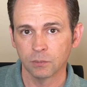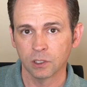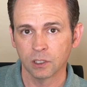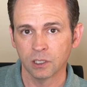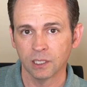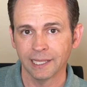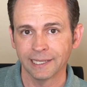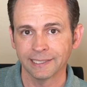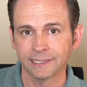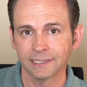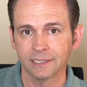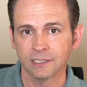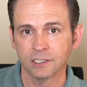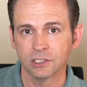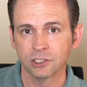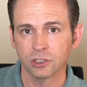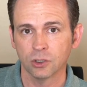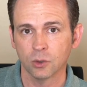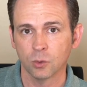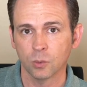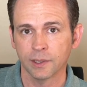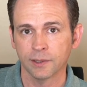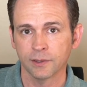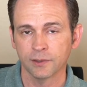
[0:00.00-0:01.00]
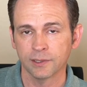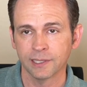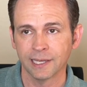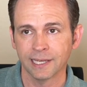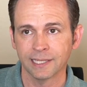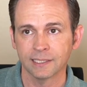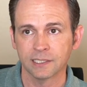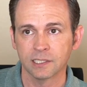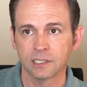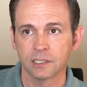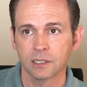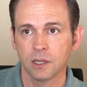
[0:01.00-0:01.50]
collected. So whether
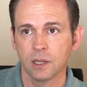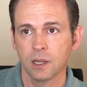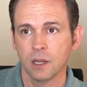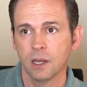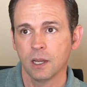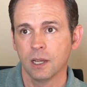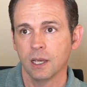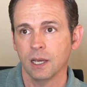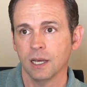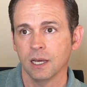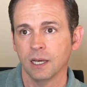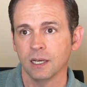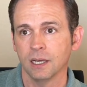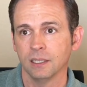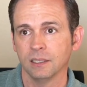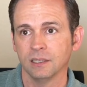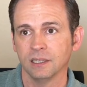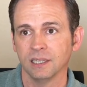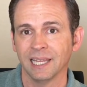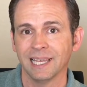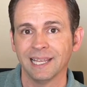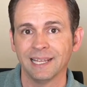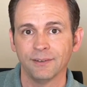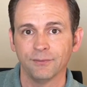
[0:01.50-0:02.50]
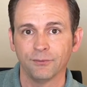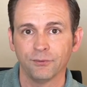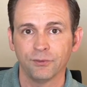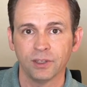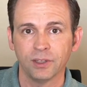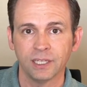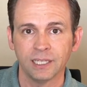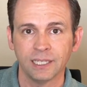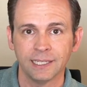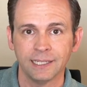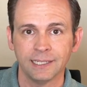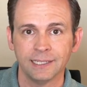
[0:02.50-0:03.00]
that's late
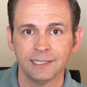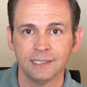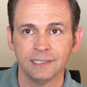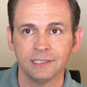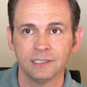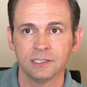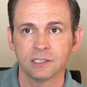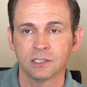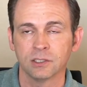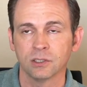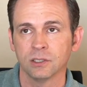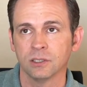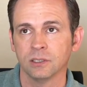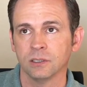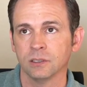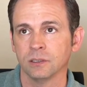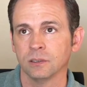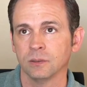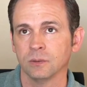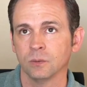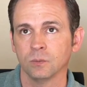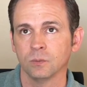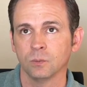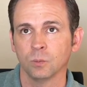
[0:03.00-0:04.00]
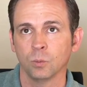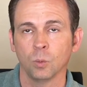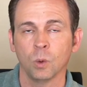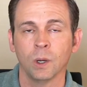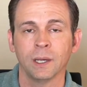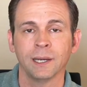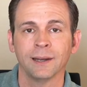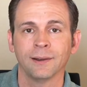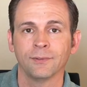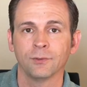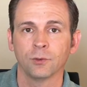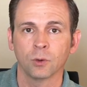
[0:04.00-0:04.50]
fees or
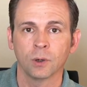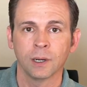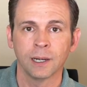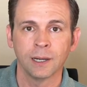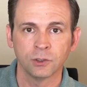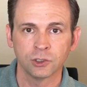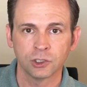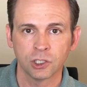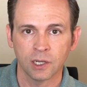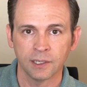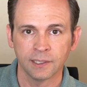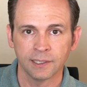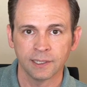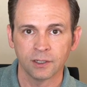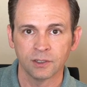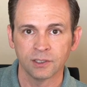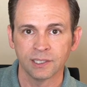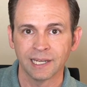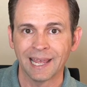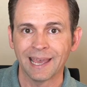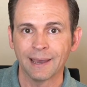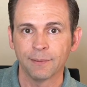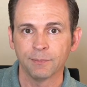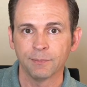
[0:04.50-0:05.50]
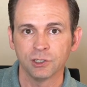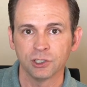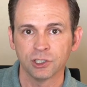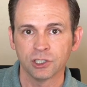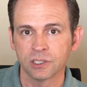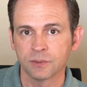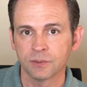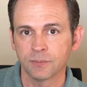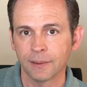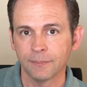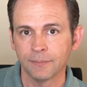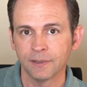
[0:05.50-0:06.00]
whatever else on there,
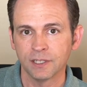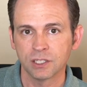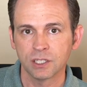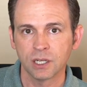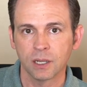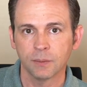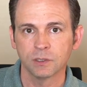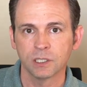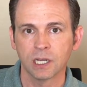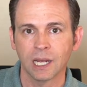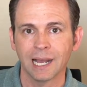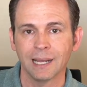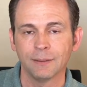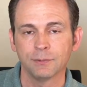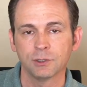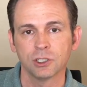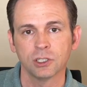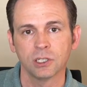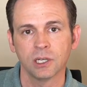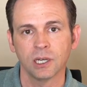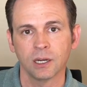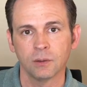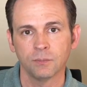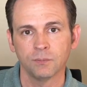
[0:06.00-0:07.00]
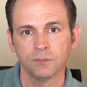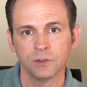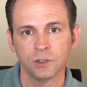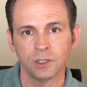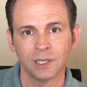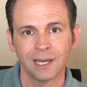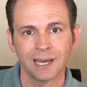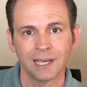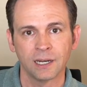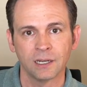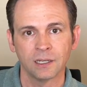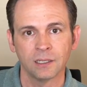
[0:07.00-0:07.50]
damages maybe sometimes. So you
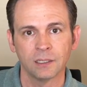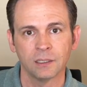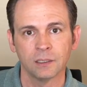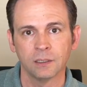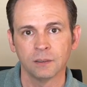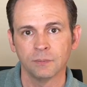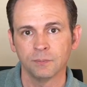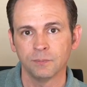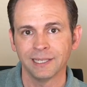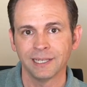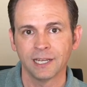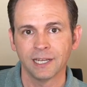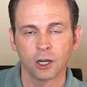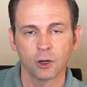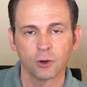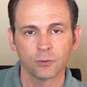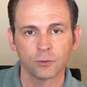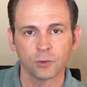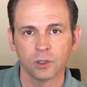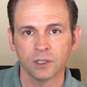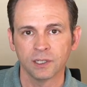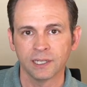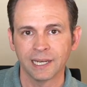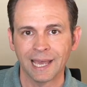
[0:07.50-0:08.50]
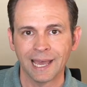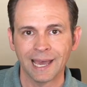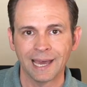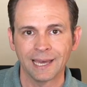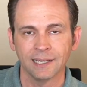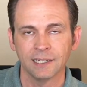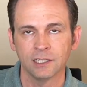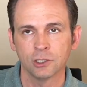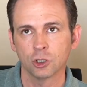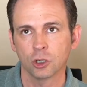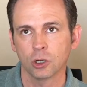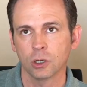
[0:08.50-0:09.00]
gotta be careful on that
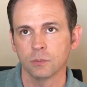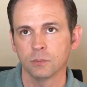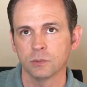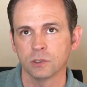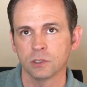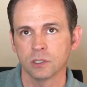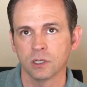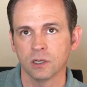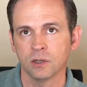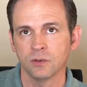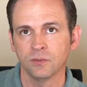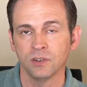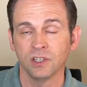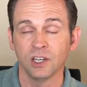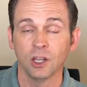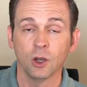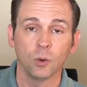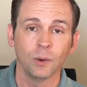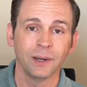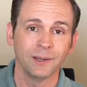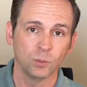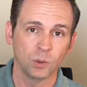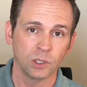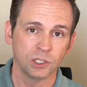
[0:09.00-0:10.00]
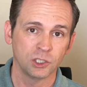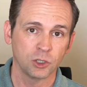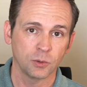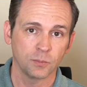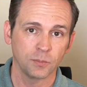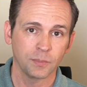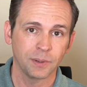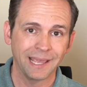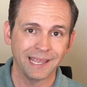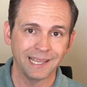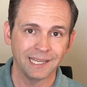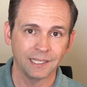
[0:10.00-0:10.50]
in terms of knowing what you're
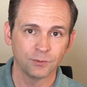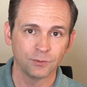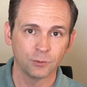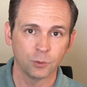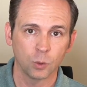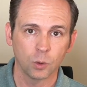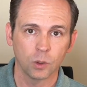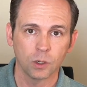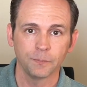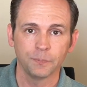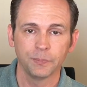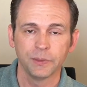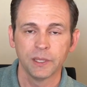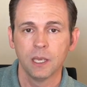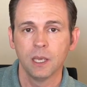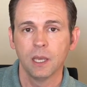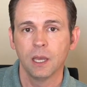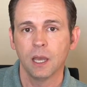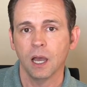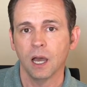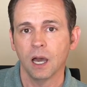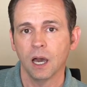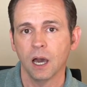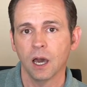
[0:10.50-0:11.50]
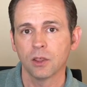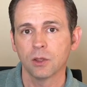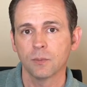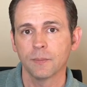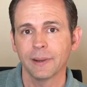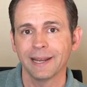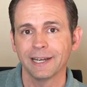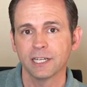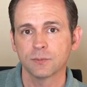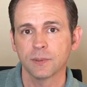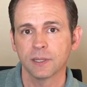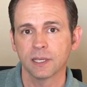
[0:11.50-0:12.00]
paying for. Other
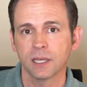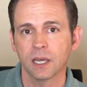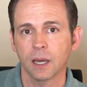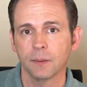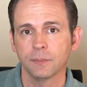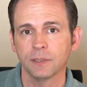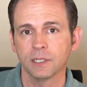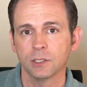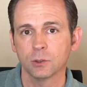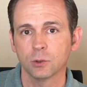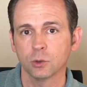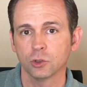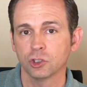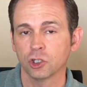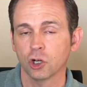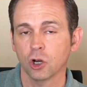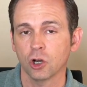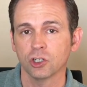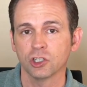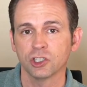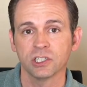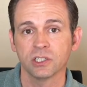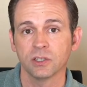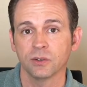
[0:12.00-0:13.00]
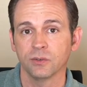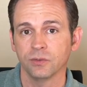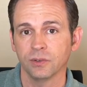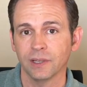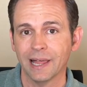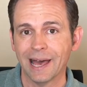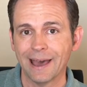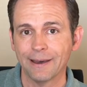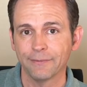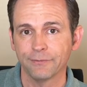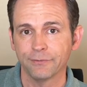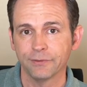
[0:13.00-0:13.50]
management companies will charge just a
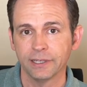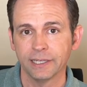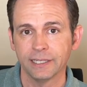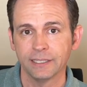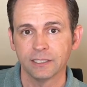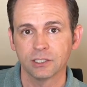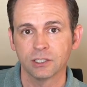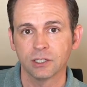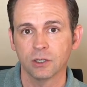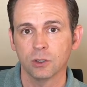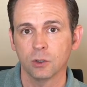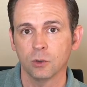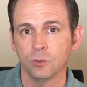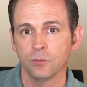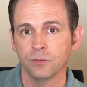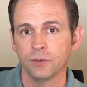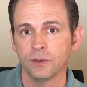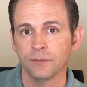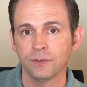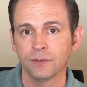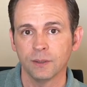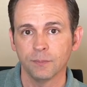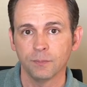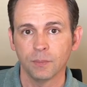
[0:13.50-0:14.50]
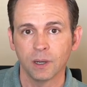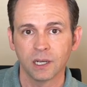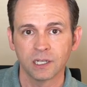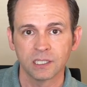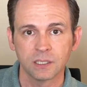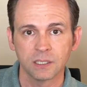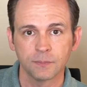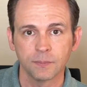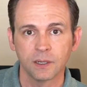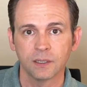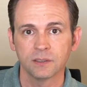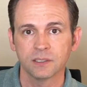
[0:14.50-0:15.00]
flat fee, so $50
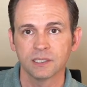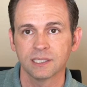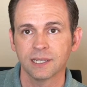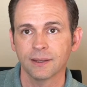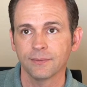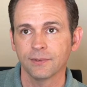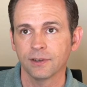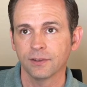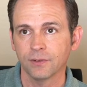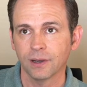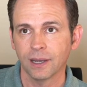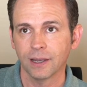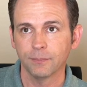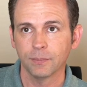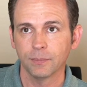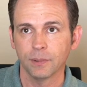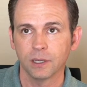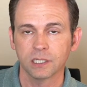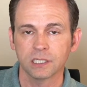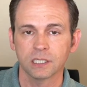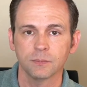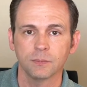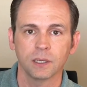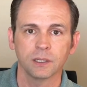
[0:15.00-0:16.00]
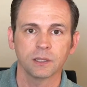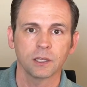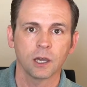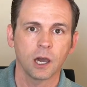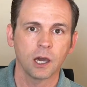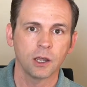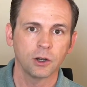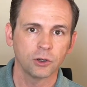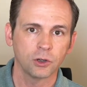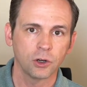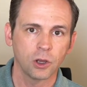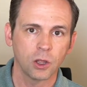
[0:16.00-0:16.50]
a month, $75 a month,
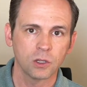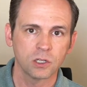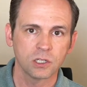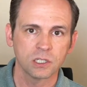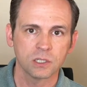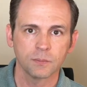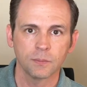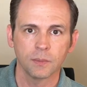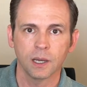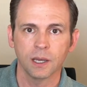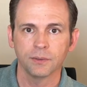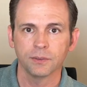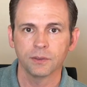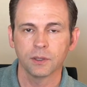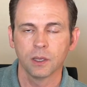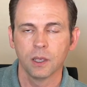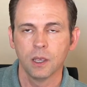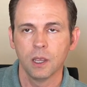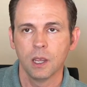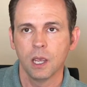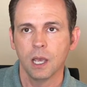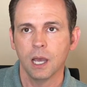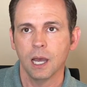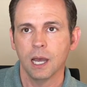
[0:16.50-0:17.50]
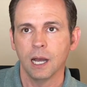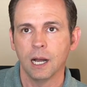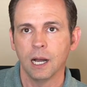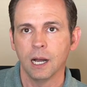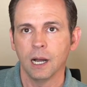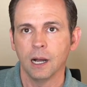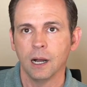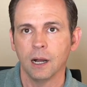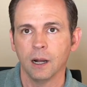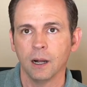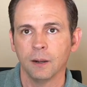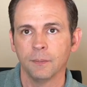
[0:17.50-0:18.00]
$100 a month.
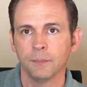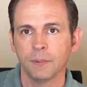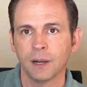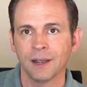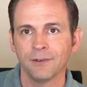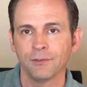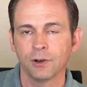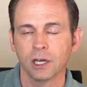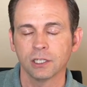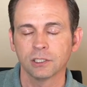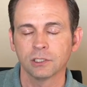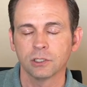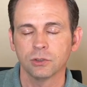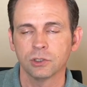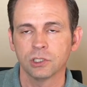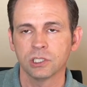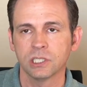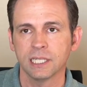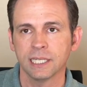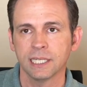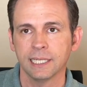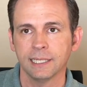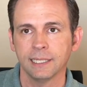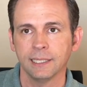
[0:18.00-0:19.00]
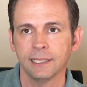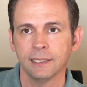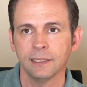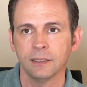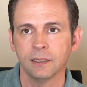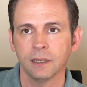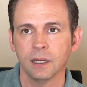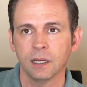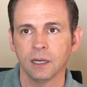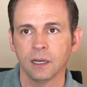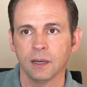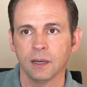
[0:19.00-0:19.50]
I've also
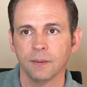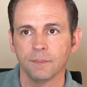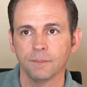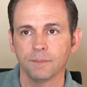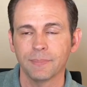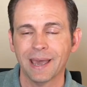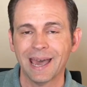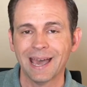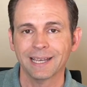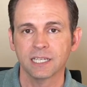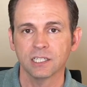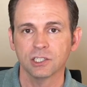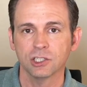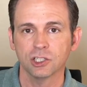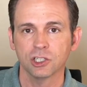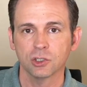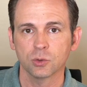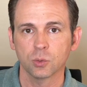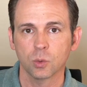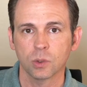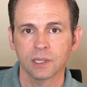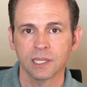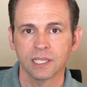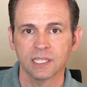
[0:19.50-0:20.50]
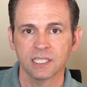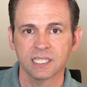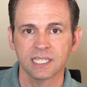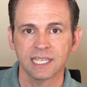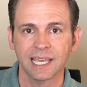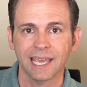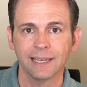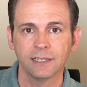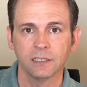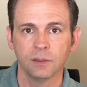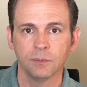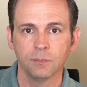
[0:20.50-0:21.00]
seen packages where they
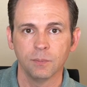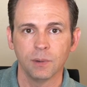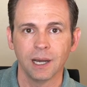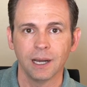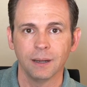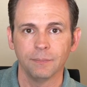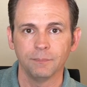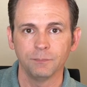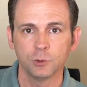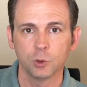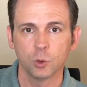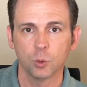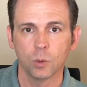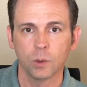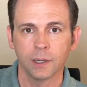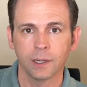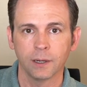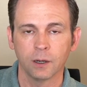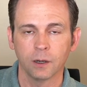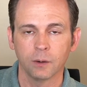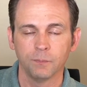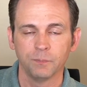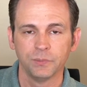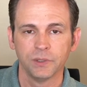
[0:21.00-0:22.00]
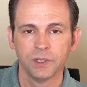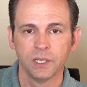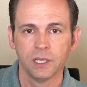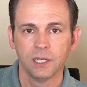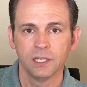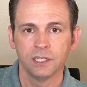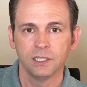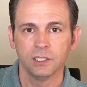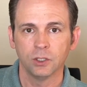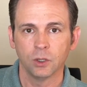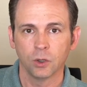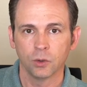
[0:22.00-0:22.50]
scale them up to where
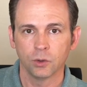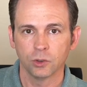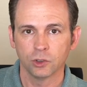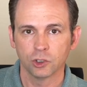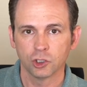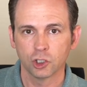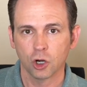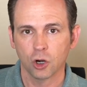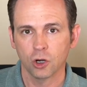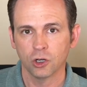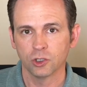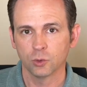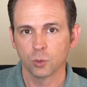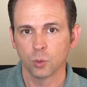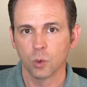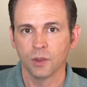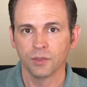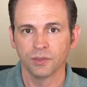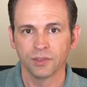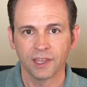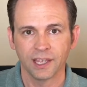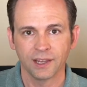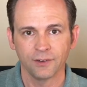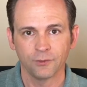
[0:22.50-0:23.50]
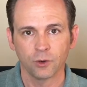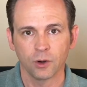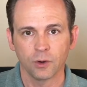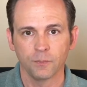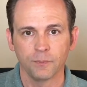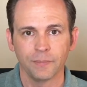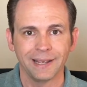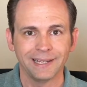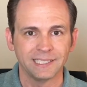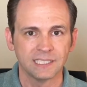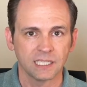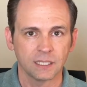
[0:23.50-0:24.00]
they'll charge one thing for a
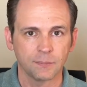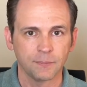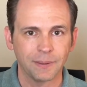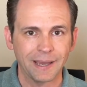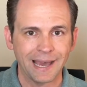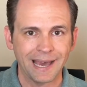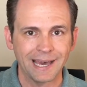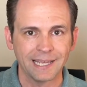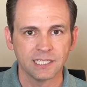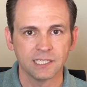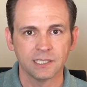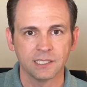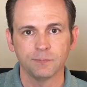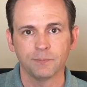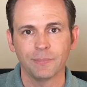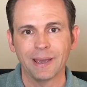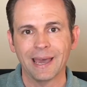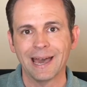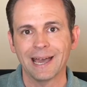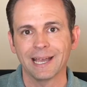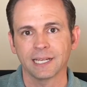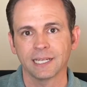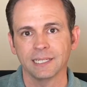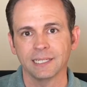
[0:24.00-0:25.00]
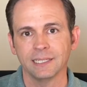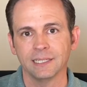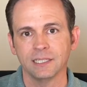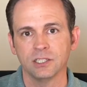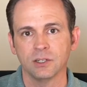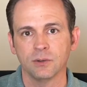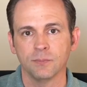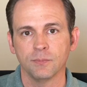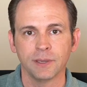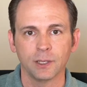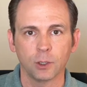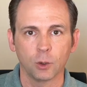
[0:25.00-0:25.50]
basic package,
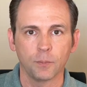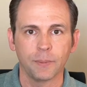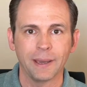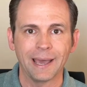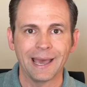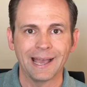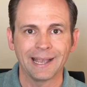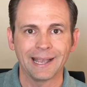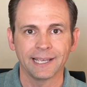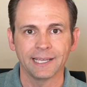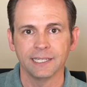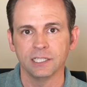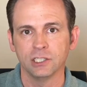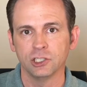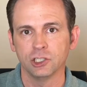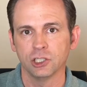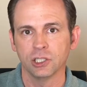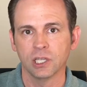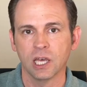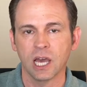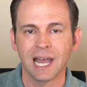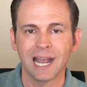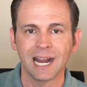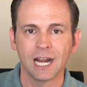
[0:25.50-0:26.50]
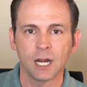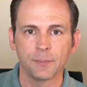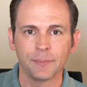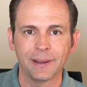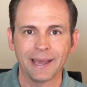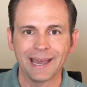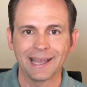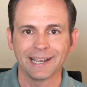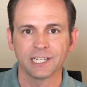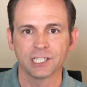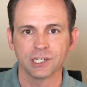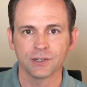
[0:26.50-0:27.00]
a middle package, and the higher
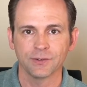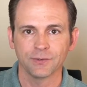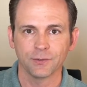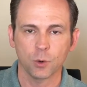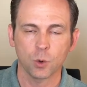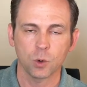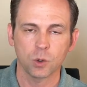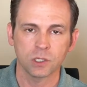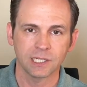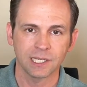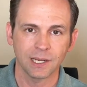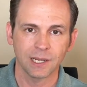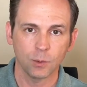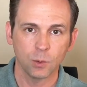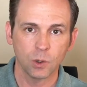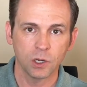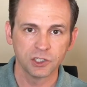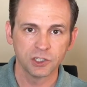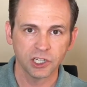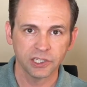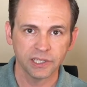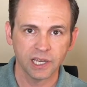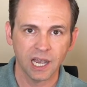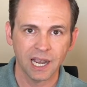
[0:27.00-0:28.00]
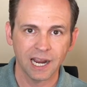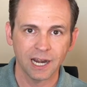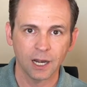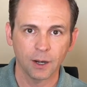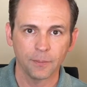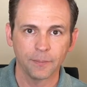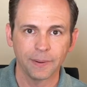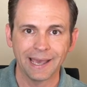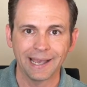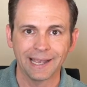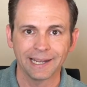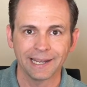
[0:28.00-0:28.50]
package. And of course, they want you on the higher
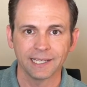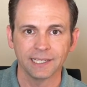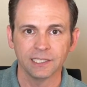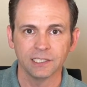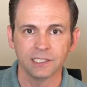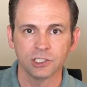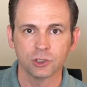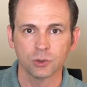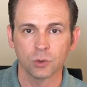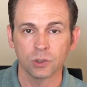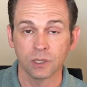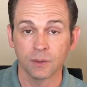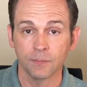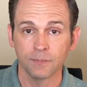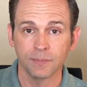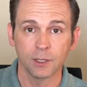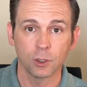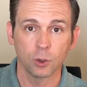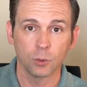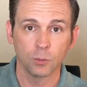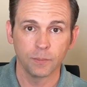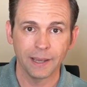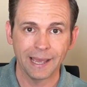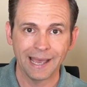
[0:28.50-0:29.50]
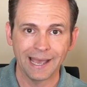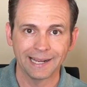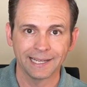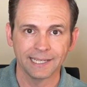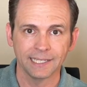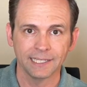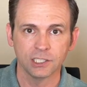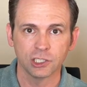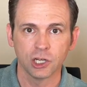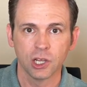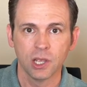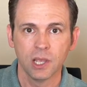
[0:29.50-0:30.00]
package or the middle
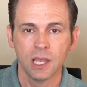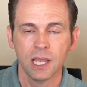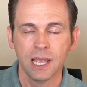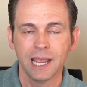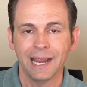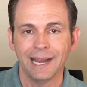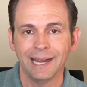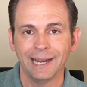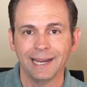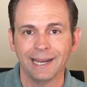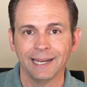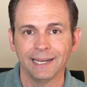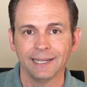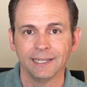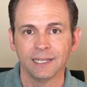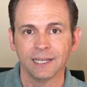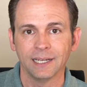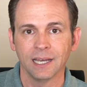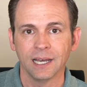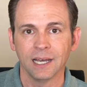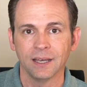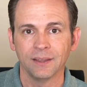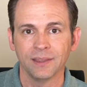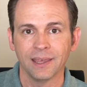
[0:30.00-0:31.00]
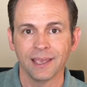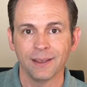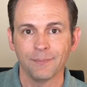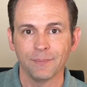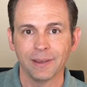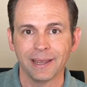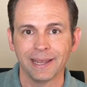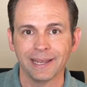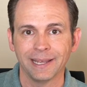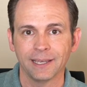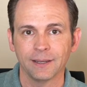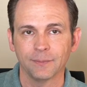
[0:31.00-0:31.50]
package, and they
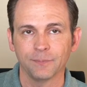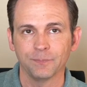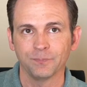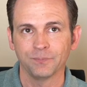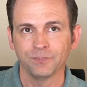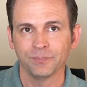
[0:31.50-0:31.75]
make